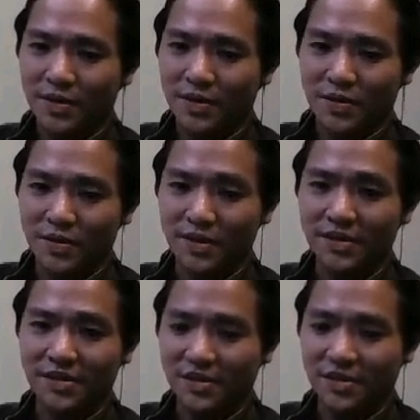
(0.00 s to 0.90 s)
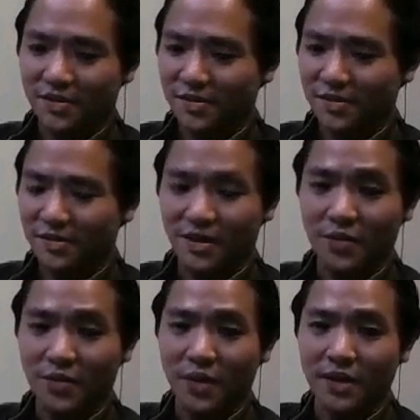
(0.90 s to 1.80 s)
So this is just
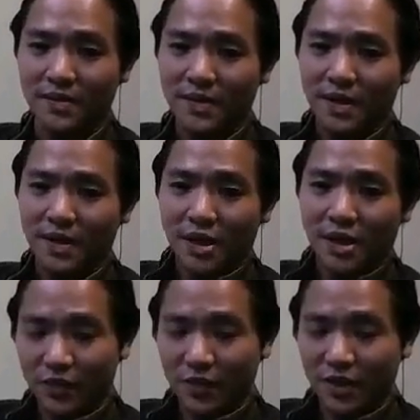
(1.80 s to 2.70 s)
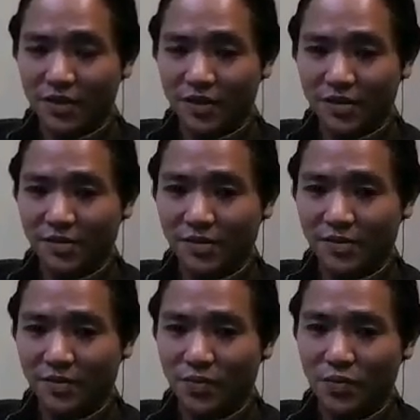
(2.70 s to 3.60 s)
not right. If this
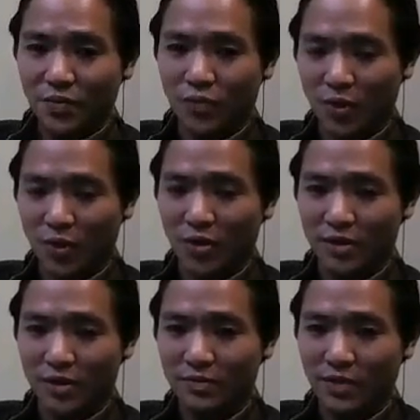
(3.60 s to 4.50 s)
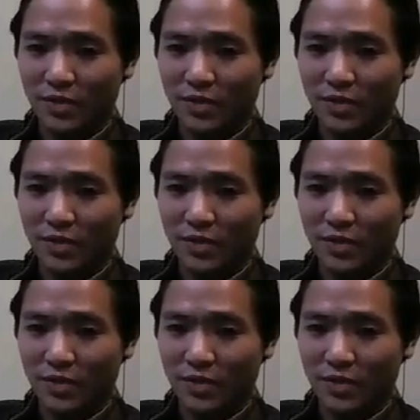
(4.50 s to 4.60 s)
were